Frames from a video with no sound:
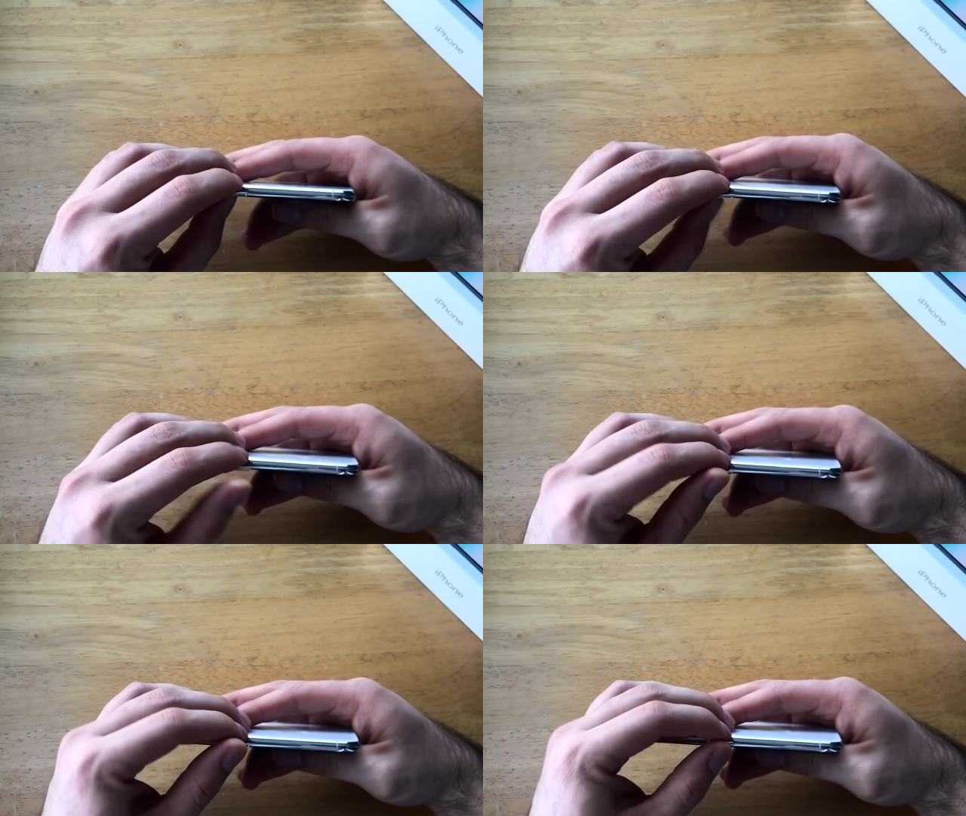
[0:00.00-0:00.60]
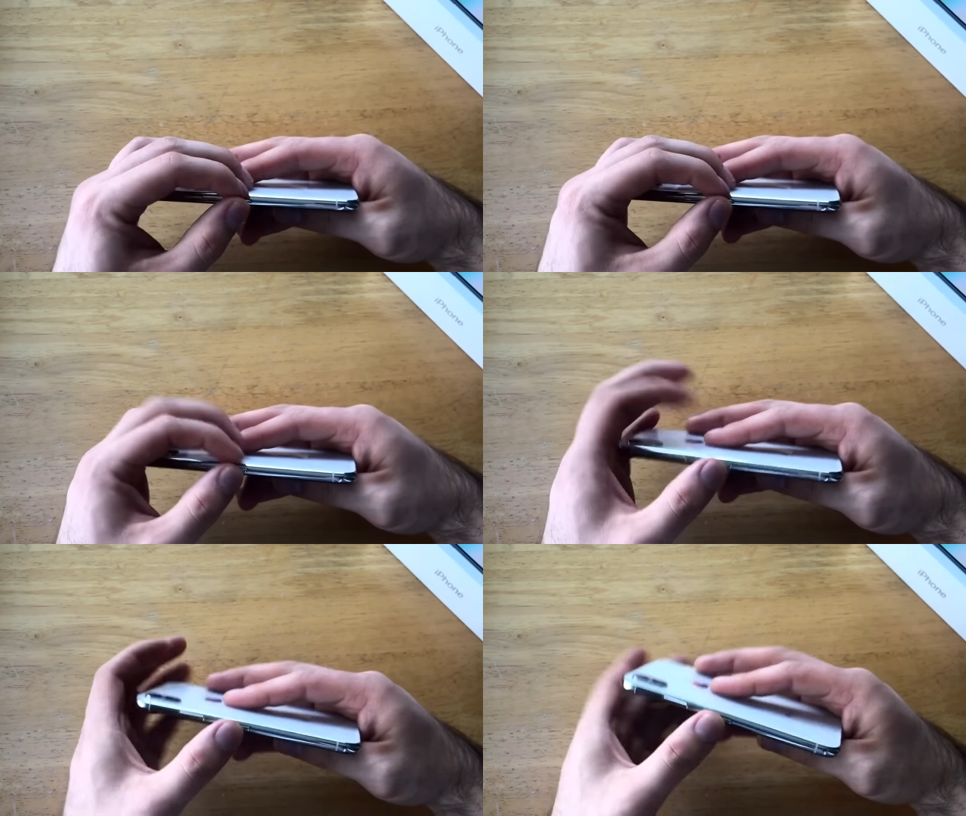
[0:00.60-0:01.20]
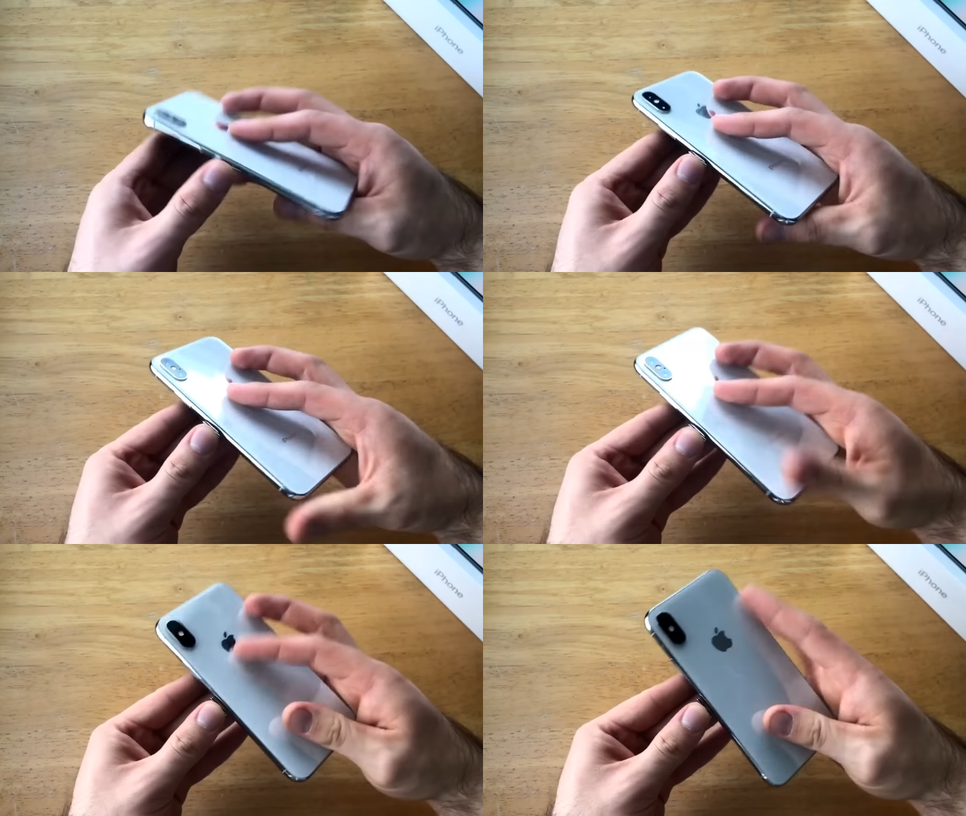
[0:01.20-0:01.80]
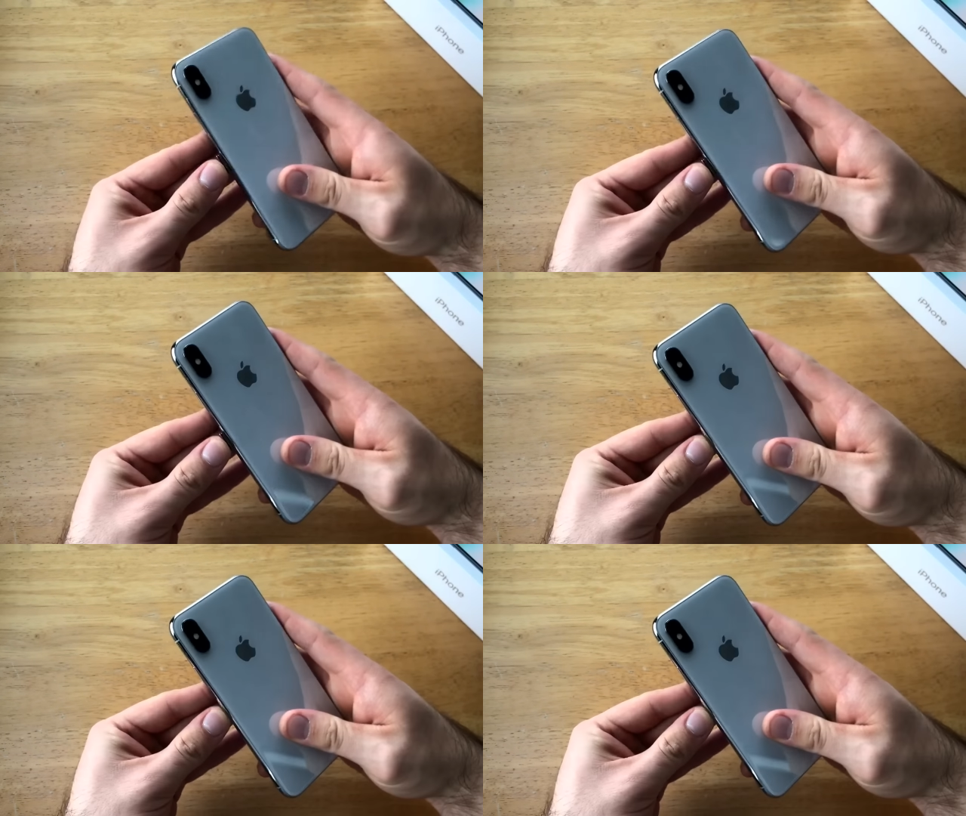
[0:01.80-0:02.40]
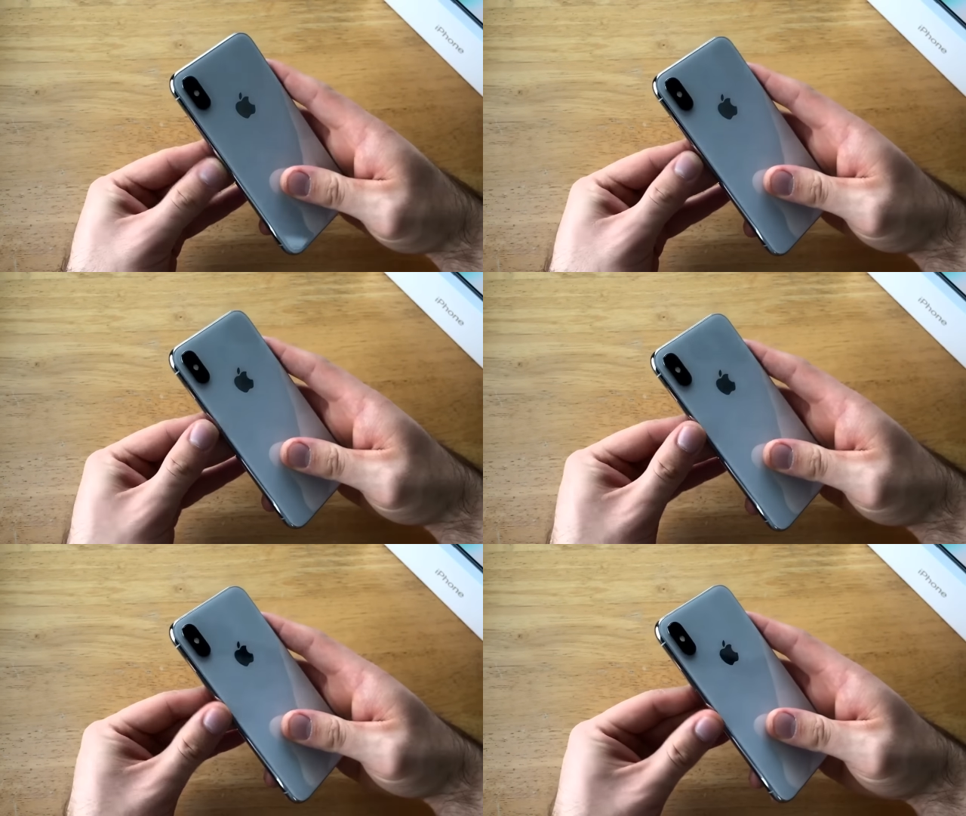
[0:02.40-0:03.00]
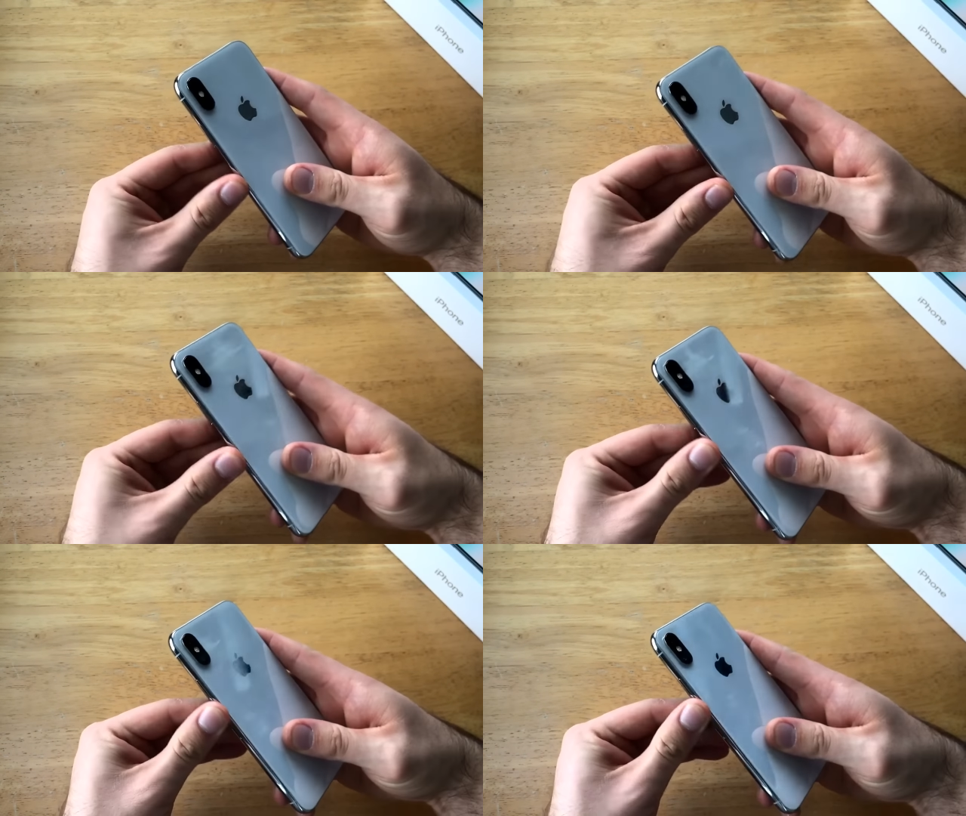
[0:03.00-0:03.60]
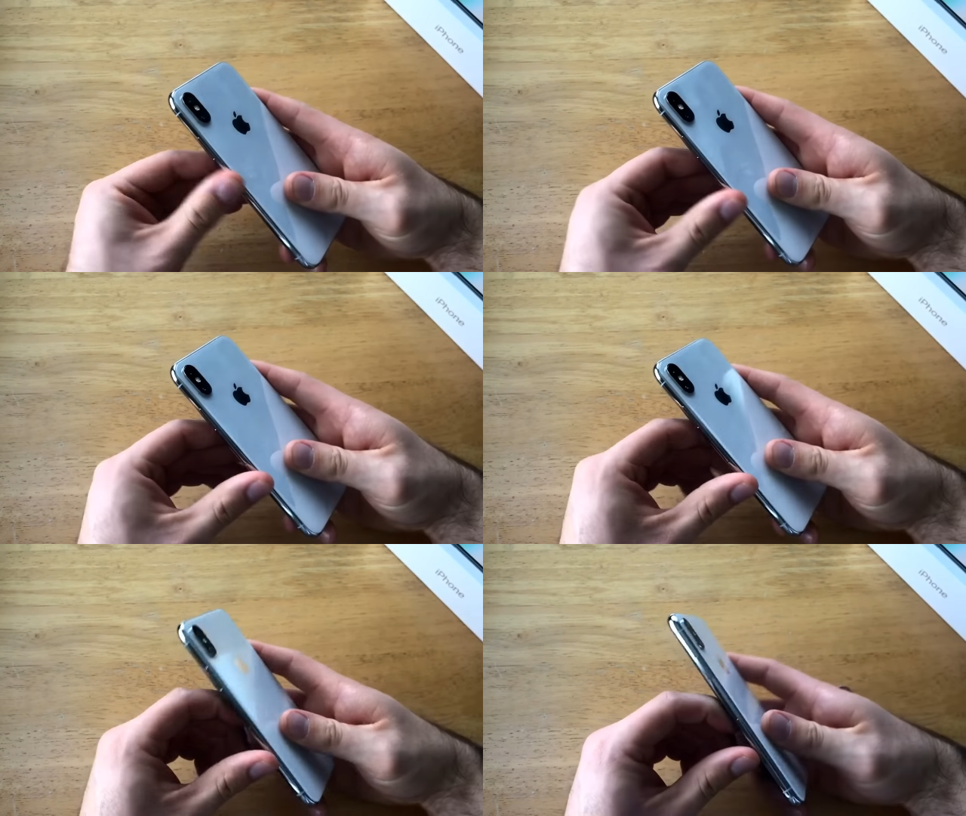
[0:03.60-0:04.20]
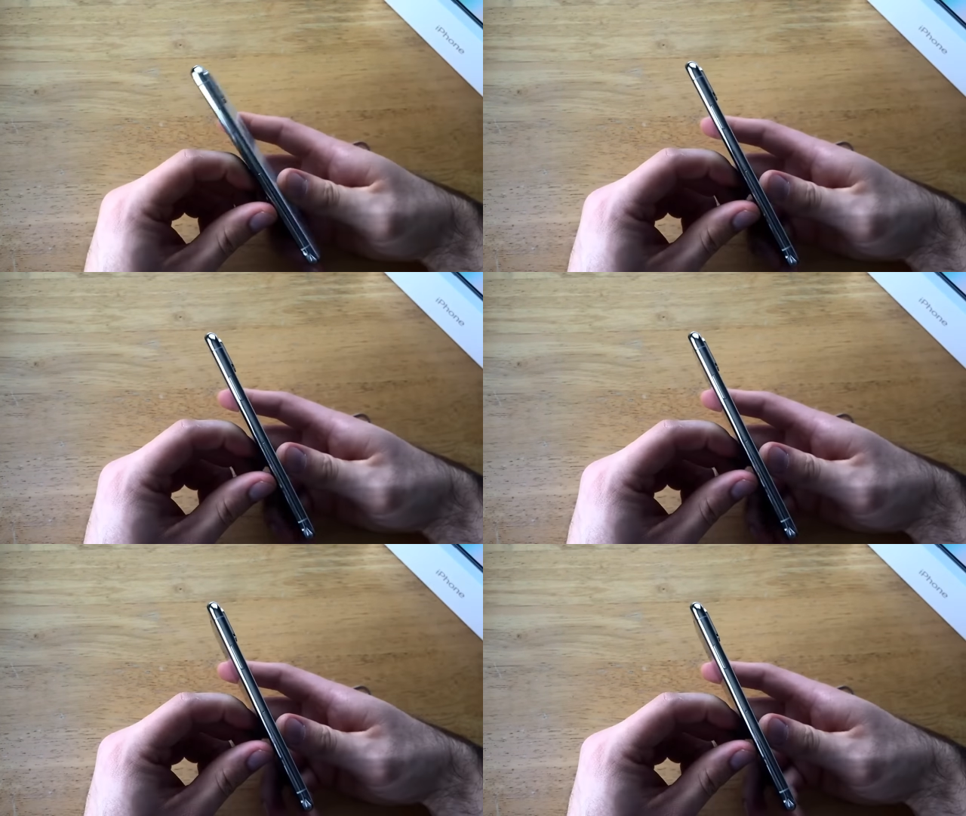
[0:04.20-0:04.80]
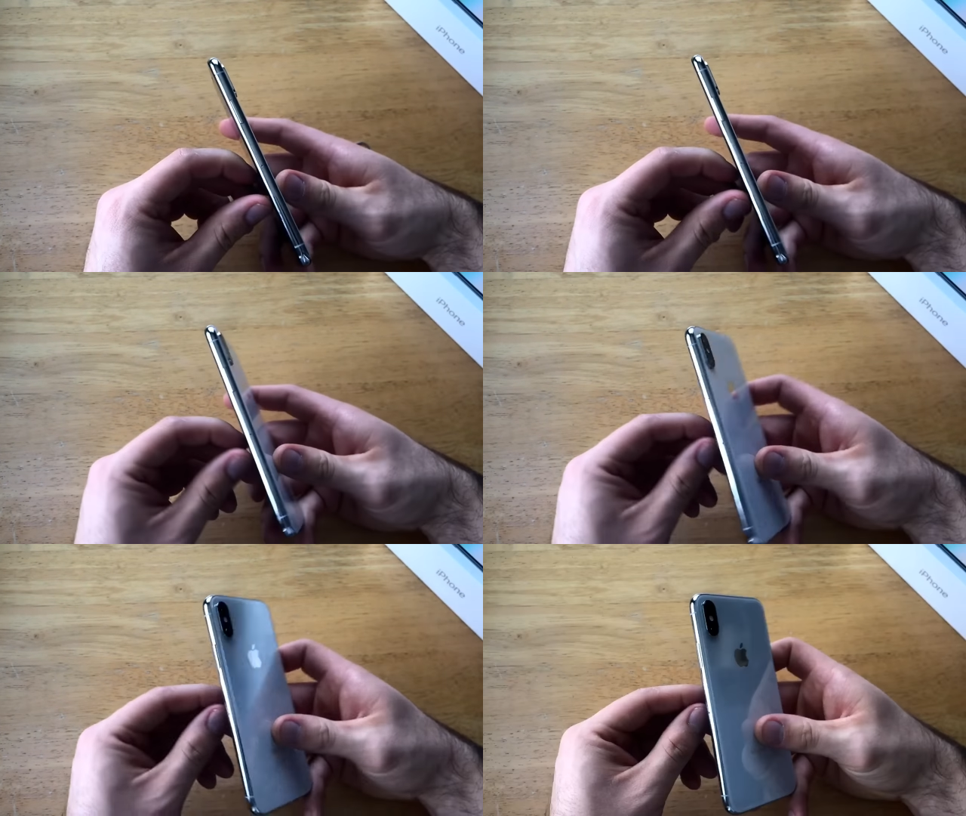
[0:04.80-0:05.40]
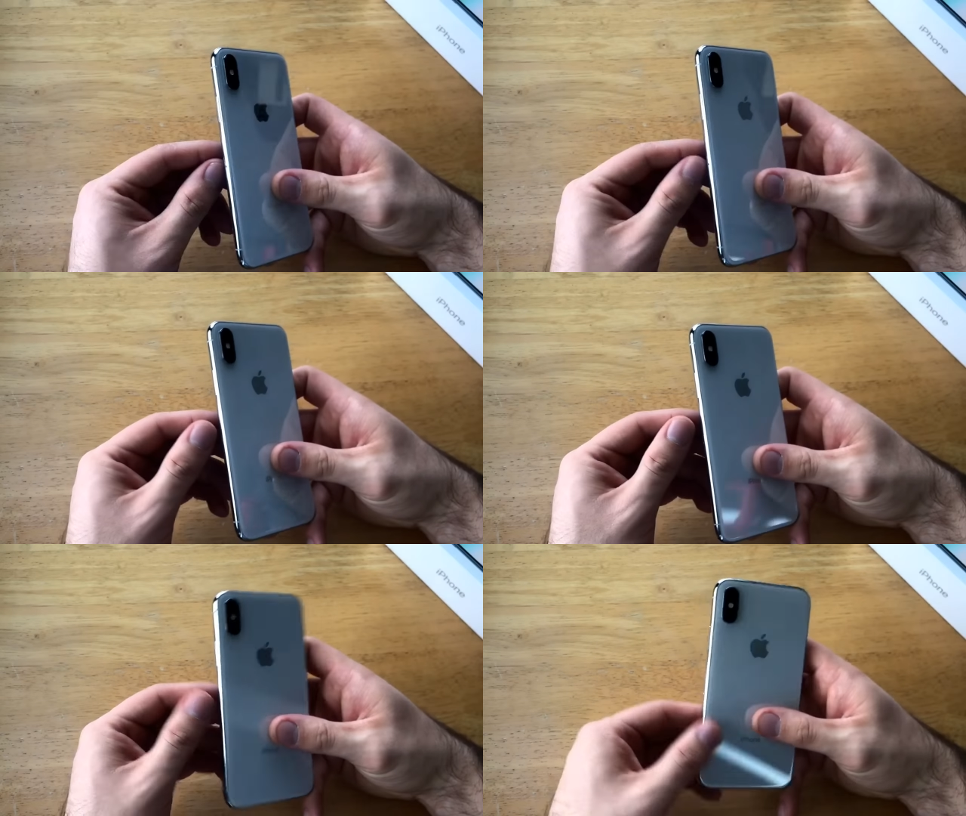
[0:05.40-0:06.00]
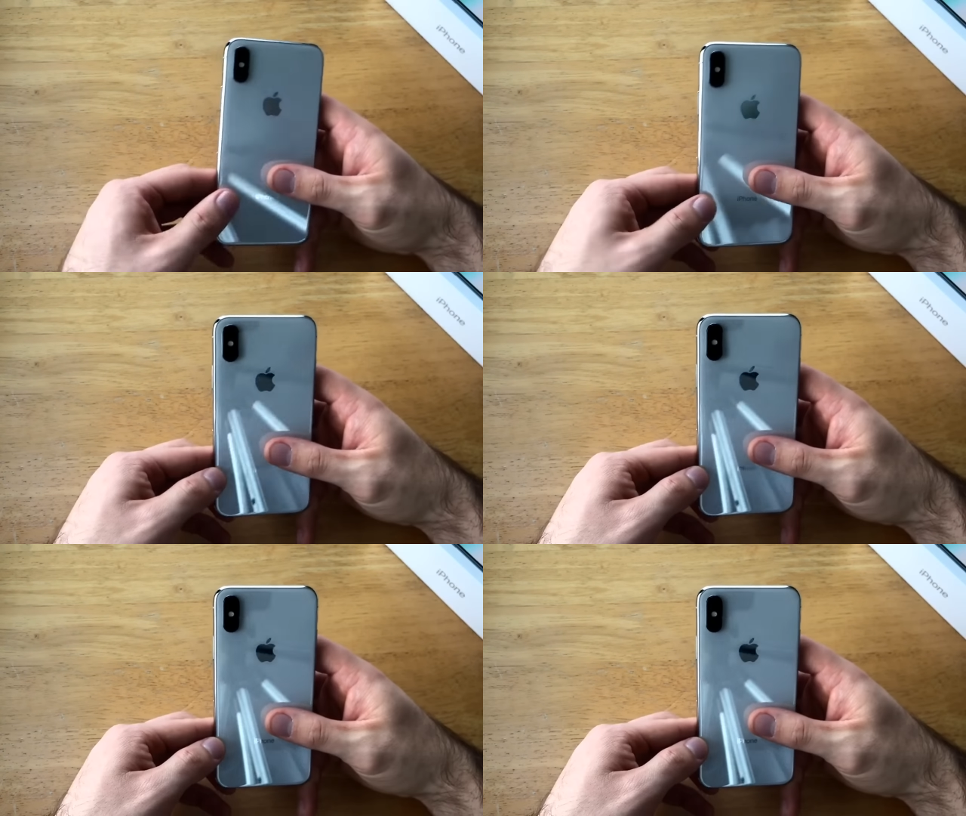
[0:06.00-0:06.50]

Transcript: Nobody's mouth can be seen.